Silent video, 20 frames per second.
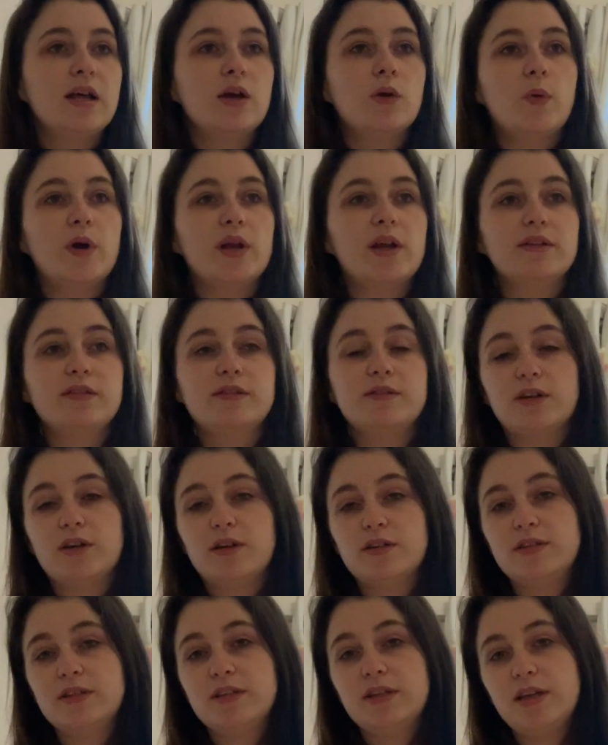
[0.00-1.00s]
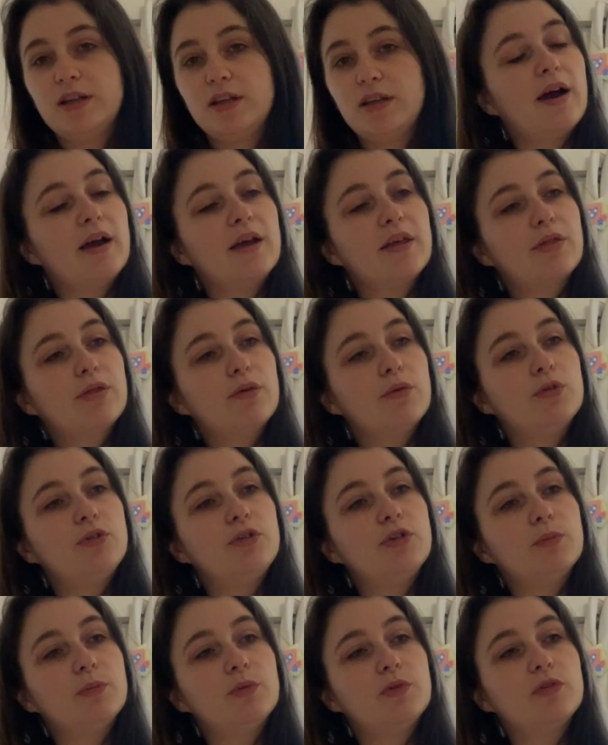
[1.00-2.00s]
When I started it, I
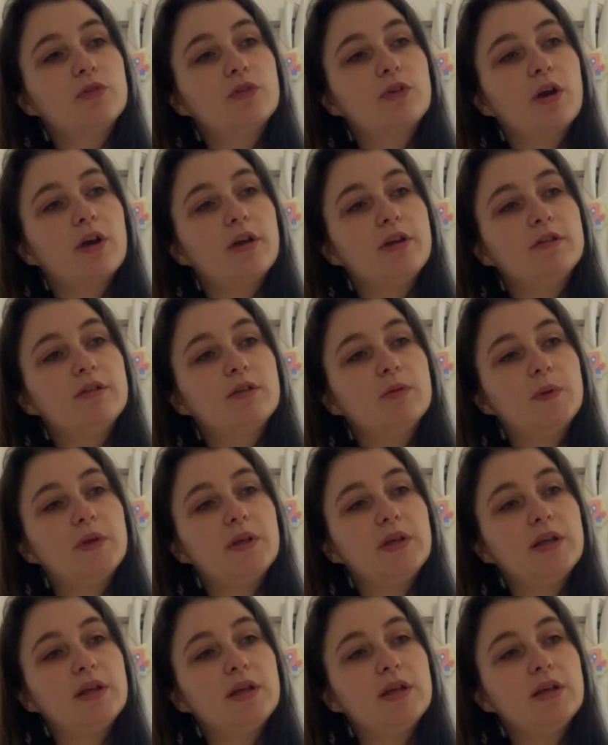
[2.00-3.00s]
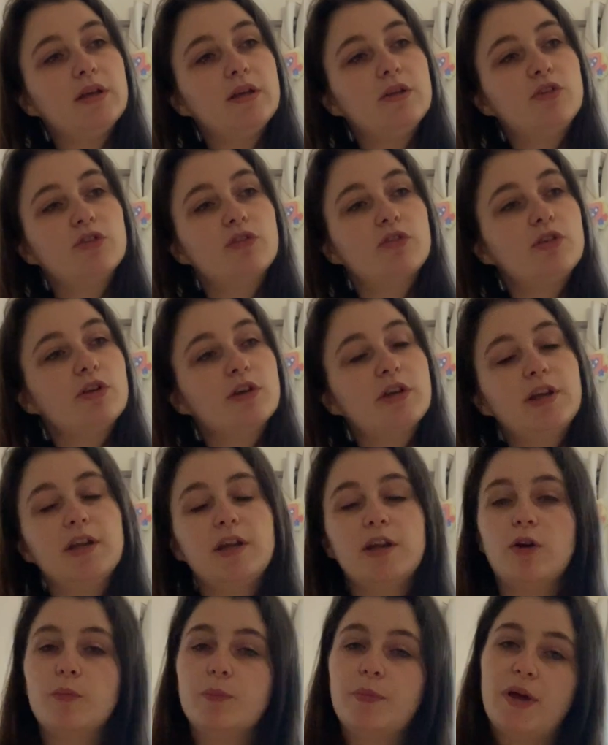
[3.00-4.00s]
thought it was going to be, just looking at
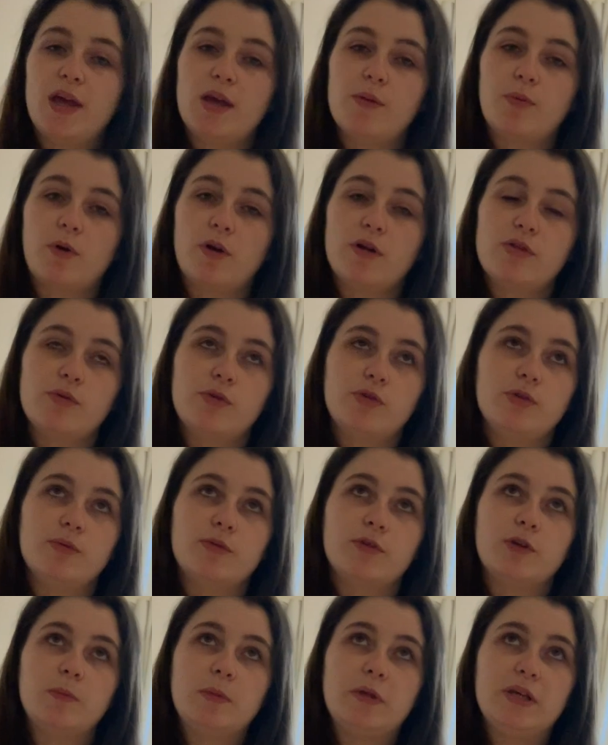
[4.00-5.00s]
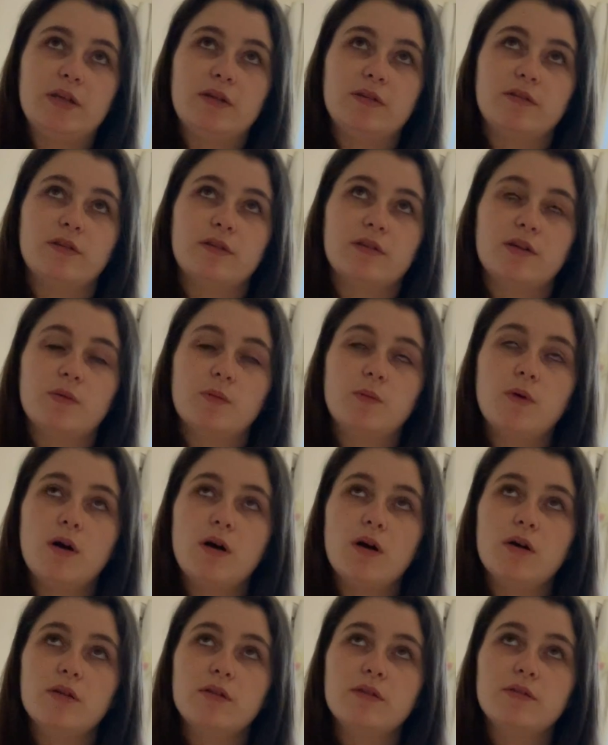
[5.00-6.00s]
it on paper, I thought it was going to be easier than it
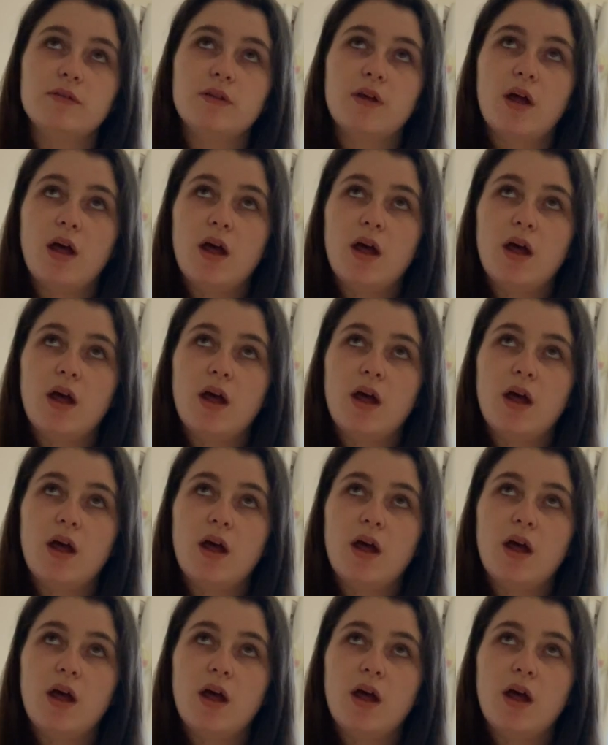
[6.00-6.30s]
was.